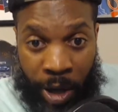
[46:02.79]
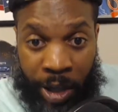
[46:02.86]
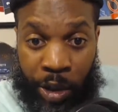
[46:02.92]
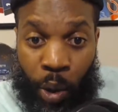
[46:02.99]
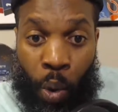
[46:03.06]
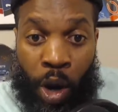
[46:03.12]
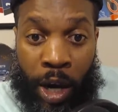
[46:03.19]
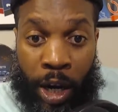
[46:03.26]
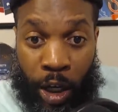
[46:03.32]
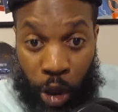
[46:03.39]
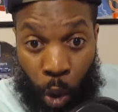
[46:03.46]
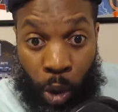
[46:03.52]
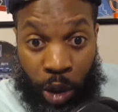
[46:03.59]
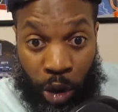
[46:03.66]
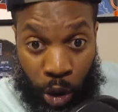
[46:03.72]
He's the one that's
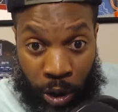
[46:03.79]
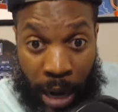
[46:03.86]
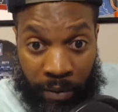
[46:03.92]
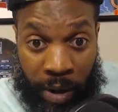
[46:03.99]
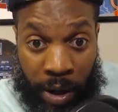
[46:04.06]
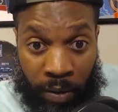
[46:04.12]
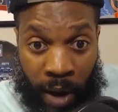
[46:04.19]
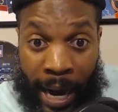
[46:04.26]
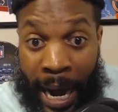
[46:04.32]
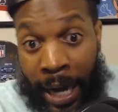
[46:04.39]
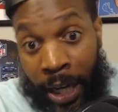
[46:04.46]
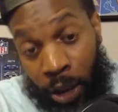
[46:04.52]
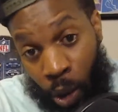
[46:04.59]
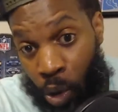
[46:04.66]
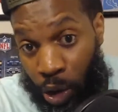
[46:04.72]
throwing it to Tyreek, right,
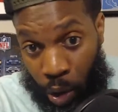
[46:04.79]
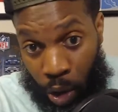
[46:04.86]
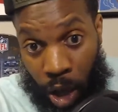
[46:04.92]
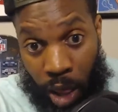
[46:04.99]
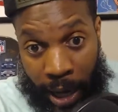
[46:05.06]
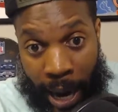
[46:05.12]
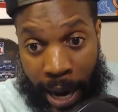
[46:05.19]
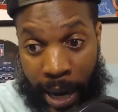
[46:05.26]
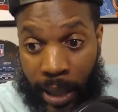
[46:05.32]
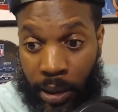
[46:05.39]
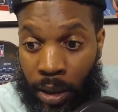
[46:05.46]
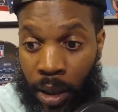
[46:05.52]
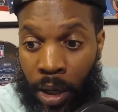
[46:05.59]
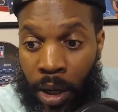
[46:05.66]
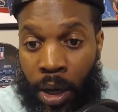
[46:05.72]
and throwing it to the other
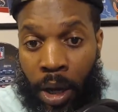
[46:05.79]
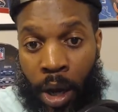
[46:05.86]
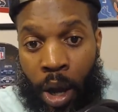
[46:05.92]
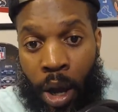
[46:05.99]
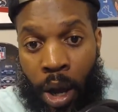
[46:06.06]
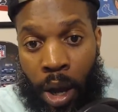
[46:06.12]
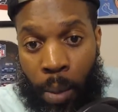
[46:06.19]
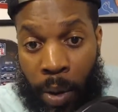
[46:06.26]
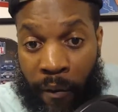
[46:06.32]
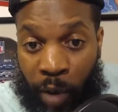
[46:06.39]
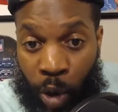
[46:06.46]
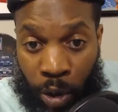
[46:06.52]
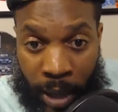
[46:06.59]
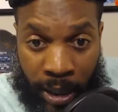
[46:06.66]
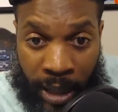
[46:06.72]
guys. But if
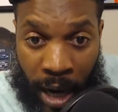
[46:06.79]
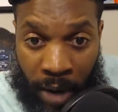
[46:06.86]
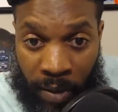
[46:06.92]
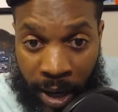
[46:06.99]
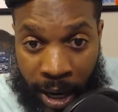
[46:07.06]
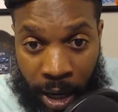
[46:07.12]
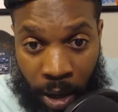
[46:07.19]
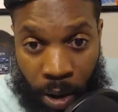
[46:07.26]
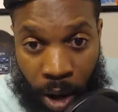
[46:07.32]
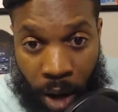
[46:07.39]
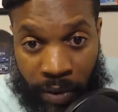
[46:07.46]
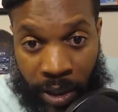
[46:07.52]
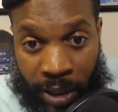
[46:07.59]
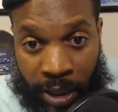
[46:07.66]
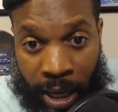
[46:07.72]
you take Tyreek Hill
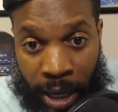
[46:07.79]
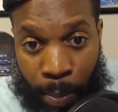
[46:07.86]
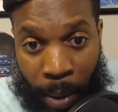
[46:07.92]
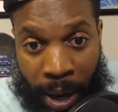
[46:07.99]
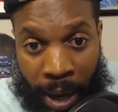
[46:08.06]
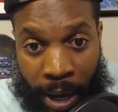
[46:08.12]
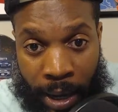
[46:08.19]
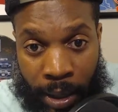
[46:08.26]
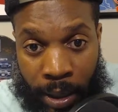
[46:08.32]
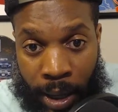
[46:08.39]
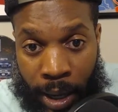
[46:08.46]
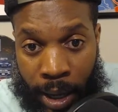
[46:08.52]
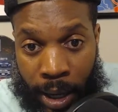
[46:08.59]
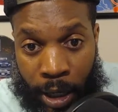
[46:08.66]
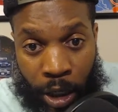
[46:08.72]
off this team, man,
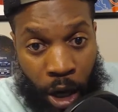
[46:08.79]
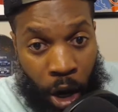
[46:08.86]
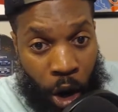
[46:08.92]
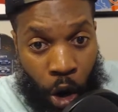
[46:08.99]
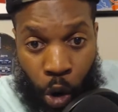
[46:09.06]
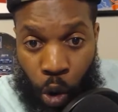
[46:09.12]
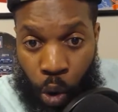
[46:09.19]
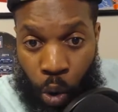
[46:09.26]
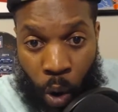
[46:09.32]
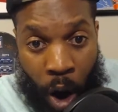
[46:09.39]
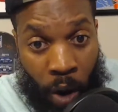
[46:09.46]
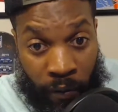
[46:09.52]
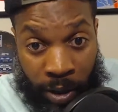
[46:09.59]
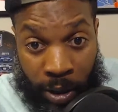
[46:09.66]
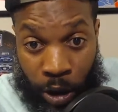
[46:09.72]
the whole
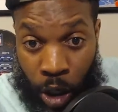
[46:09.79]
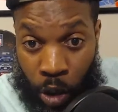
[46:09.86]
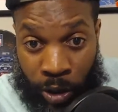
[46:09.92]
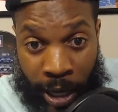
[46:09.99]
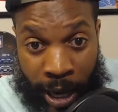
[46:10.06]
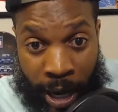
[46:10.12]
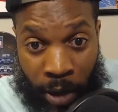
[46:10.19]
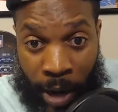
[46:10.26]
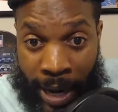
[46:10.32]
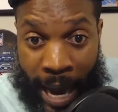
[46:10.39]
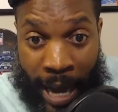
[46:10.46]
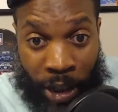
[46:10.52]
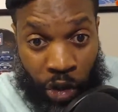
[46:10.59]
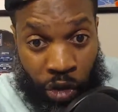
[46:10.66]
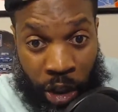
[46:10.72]
offense goes down. They're
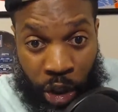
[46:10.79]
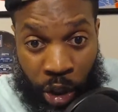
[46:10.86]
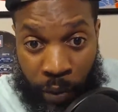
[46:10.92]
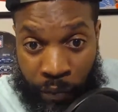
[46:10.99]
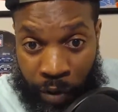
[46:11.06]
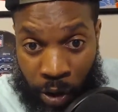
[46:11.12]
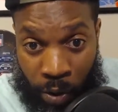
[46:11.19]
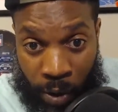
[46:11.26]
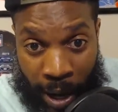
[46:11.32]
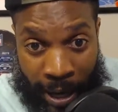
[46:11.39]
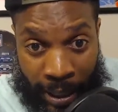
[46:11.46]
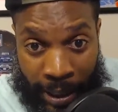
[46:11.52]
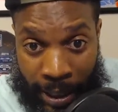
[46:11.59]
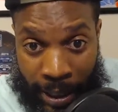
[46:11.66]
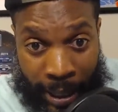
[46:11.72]
not stretching the field
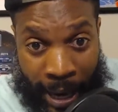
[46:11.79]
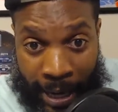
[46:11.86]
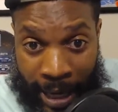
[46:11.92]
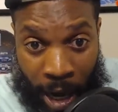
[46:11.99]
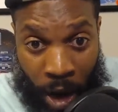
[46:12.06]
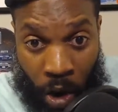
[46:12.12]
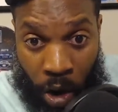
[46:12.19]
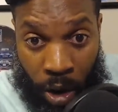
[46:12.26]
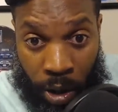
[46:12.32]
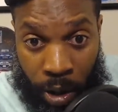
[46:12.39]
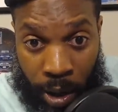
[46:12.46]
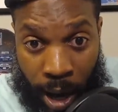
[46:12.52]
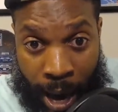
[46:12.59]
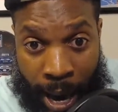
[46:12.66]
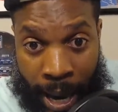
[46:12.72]
like they are.
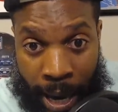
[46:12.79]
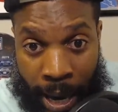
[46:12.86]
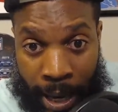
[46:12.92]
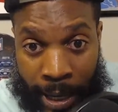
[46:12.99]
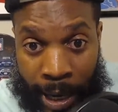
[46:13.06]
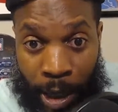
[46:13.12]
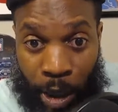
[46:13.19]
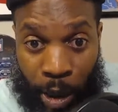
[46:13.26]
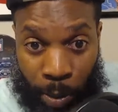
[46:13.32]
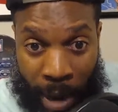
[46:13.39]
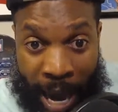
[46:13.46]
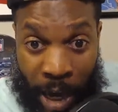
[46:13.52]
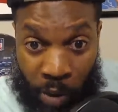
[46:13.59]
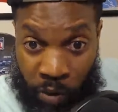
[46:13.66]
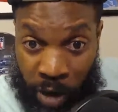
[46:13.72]
And
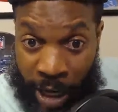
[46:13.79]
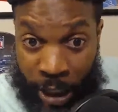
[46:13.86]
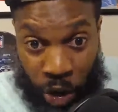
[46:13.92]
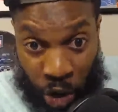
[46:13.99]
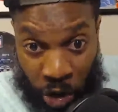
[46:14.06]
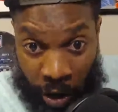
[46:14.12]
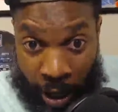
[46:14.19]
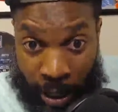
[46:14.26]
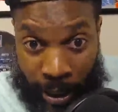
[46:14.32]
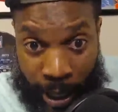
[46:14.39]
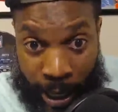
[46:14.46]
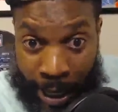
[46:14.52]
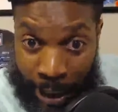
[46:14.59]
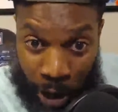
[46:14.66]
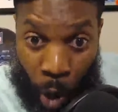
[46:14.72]
Andy Reid's great.
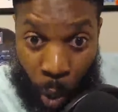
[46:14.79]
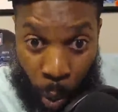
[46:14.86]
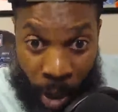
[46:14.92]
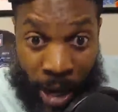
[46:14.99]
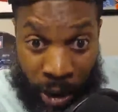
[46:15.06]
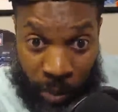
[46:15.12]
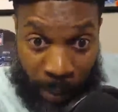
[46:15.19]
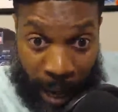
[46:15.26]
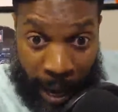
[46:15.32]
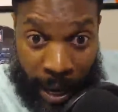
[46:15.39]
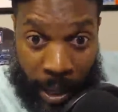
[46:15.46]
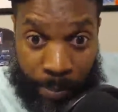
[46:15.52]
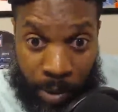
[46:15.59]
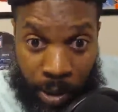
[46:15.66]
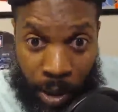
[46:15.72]
He's going to win some
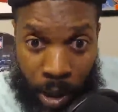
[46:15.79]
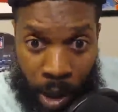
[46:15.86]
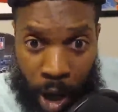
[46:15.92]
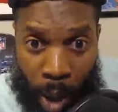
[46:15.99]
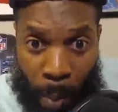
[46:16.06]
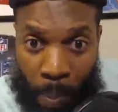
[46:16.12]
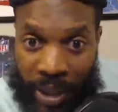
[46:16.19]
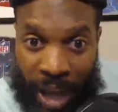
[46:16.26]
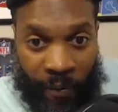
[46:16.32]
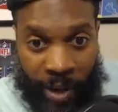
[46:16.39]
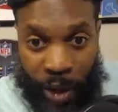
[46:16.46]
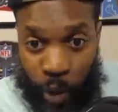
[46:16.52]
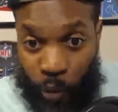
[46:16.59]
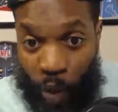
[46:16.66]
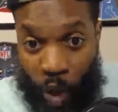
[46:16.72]
games, but
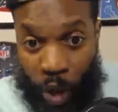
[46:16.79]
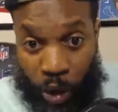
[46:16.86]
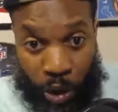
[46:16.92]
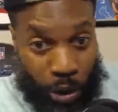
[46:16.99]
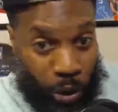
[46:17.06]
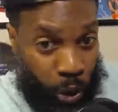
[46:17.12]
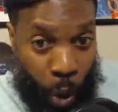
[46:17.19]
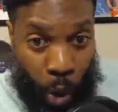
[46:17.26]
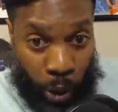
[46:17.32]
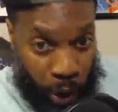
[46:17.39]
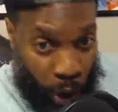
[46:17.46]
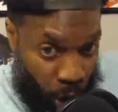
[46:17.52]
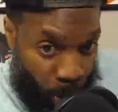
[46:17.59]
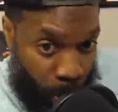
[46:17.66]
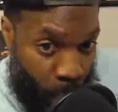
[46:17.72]
as far as scoring
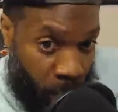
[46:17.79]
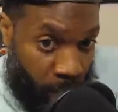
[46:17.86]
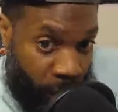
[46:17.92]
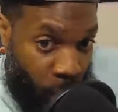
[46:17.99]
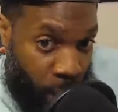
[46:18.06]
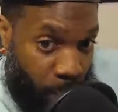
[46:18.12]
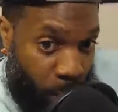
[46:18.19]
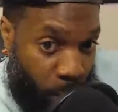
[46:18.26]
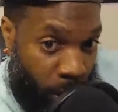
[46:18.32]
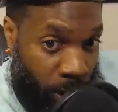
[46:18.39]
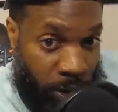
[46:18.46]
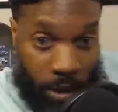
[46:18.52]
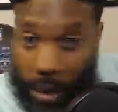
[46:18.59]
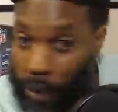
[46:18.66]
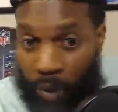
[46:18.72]
30 points, 40
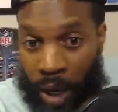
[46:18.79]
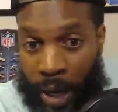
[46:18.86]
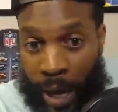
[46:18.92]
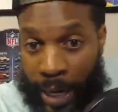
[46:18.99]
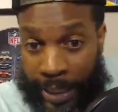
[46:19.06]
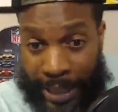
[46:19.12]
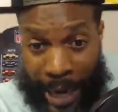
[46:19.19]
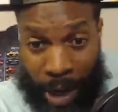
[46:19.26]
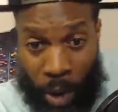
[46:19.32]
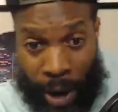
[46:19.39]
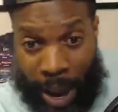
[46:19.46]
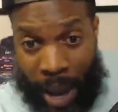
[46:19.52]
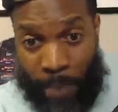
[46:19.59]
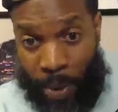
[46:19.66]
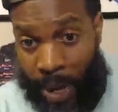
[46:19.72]
points, that's not going
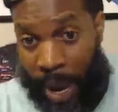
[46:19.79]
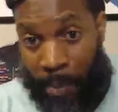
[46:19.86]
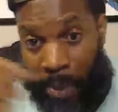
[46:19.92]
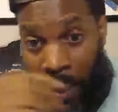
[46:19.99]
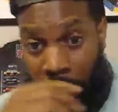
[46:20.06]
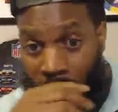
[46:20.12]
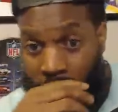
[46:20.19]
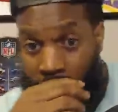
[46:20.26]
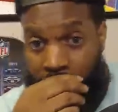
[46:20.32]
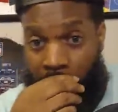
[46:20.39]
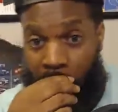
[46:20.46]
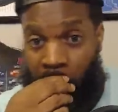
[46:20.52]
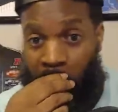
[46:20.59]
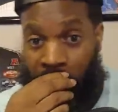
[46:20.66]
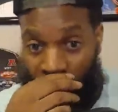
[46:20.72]
to happen that much.
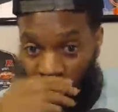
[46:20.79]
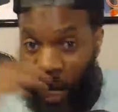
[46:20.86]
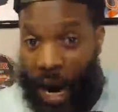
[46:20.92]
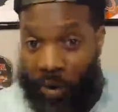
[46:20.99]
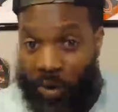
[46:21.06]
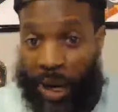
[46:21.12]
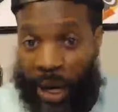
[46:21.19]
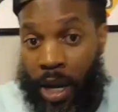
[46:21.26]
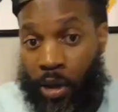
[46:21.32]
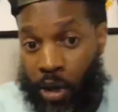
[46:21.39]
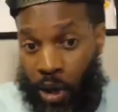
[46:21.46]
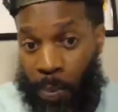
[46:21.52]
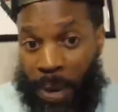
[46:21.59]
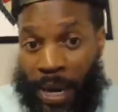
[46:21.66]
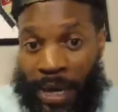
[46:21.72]
So Tyreek Hill,
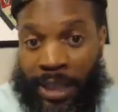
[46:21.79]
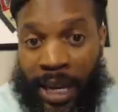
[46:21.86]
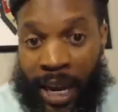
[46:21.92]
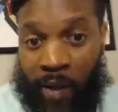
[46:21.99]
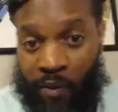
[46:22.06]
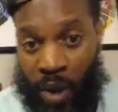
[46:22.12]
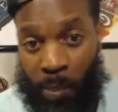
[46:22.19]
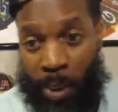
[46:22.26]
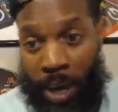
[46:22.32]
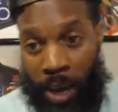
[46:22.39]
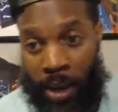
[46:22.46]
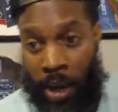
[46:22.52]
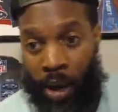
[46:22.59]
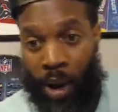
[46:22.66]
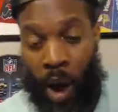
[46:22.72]
to me, is the
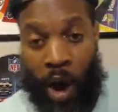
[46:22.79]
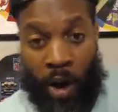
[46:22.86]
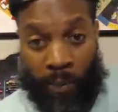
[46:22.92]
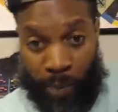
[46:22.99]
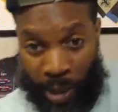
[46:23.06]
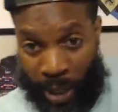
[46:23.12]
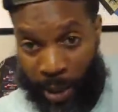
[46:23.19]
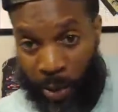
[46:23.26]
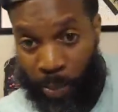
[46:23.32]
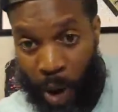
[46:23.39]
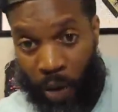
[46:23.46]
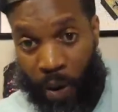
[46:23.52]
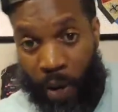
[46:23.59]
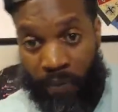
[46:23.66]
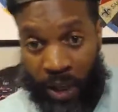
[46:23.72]
MVP. Of
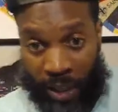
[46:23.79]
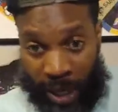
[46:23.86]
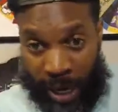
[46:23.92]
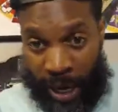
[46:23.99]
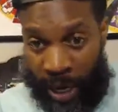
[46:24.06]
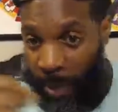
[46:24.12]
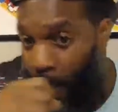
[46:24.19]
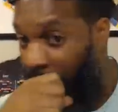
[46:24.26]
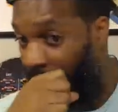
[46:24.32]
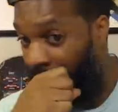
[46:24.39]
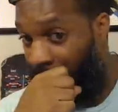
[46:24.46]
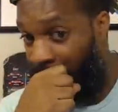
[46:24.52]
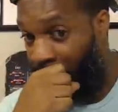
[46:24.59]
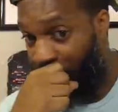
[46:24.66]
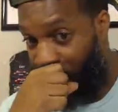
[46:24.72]
both of the team
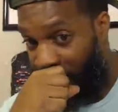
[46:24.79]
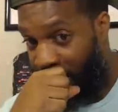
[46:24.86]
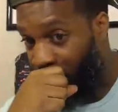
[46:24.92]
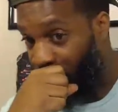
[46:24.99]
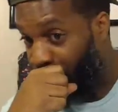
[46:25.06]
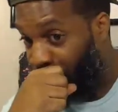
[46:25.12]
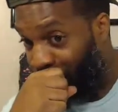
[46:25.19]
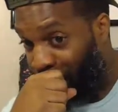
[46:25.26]
and NFL.